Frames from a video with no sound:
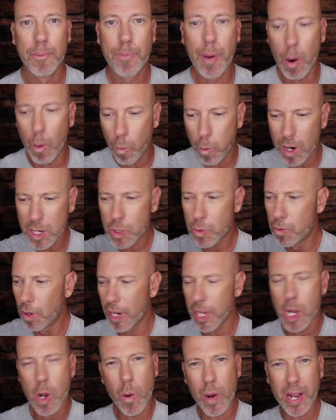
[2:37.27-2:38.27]
But what's
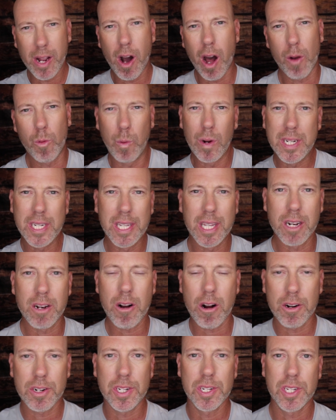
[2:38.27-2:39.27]
really going on? What did the
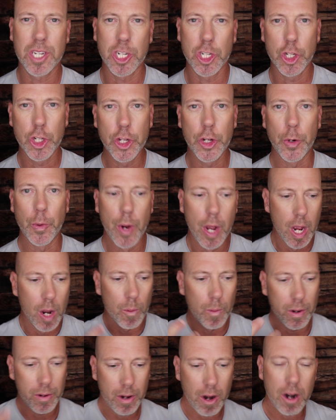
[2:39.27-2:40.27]
narcissist do?
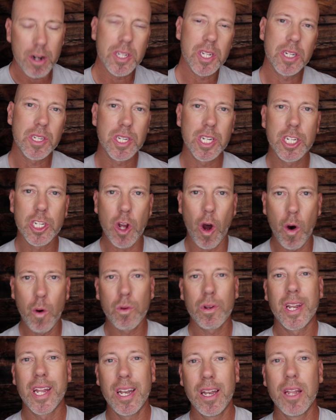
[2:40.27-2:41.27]
Well, narcissists
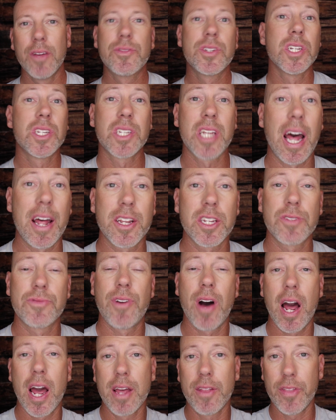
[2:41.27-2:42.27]
only live to
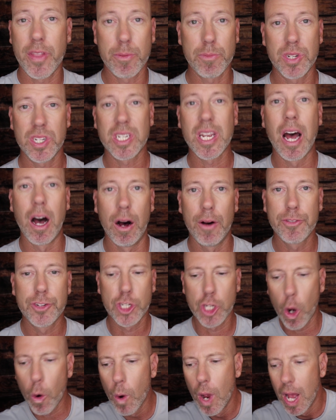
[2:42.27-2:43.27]
satisfy themselves.
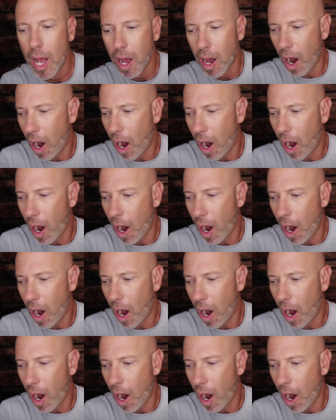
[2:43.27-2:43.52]
So